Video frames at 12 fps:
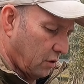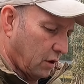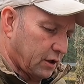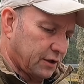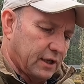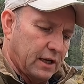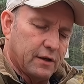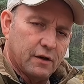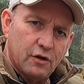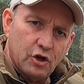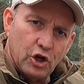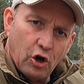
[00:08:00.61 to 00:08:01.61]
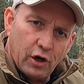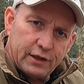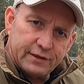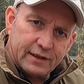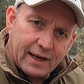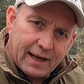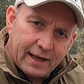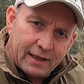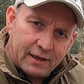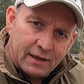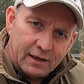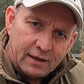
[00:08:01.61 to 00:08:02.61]
like I said nice
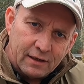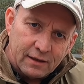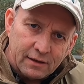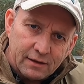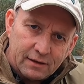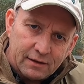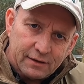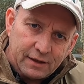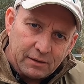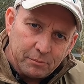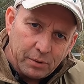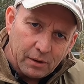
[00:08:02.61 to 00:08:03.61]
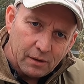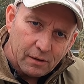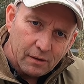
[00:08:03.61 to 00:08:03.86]
and deep